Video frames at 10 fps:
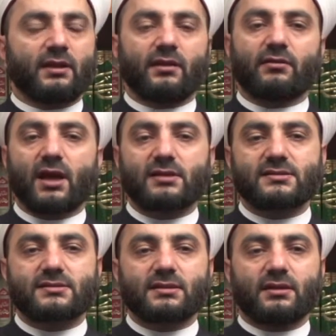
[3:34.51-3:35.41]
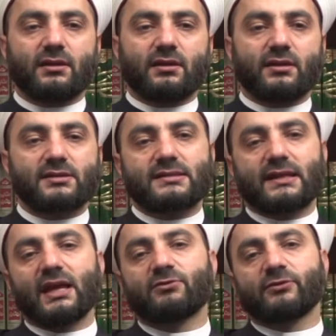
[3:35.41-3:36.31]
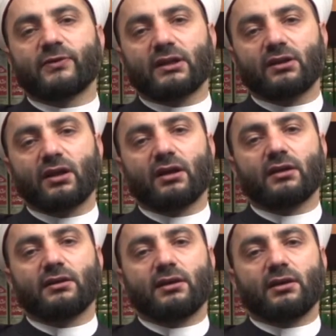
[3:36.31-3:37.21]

Thus, the slave of Allah